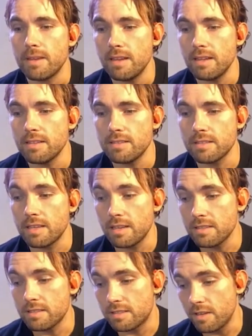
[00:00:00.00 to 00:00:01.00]
It
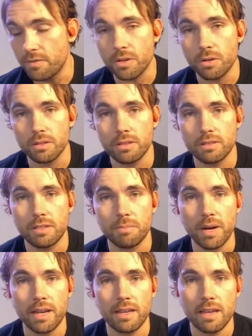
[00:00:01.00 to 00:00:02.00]
is difficult to
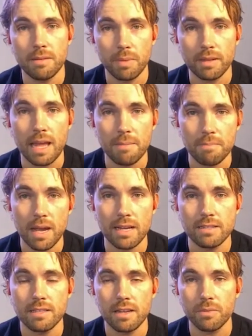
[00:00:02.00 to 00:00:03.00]
break in, but that
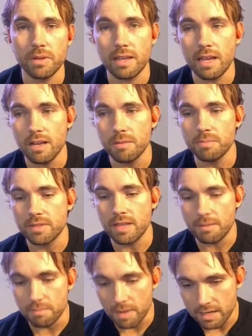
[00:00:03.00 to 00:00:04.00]
mindset really helps.
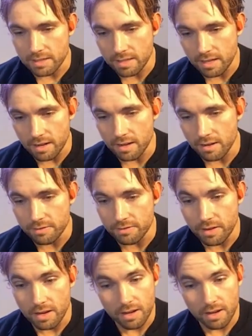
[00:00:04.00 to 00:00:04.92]
That mindset of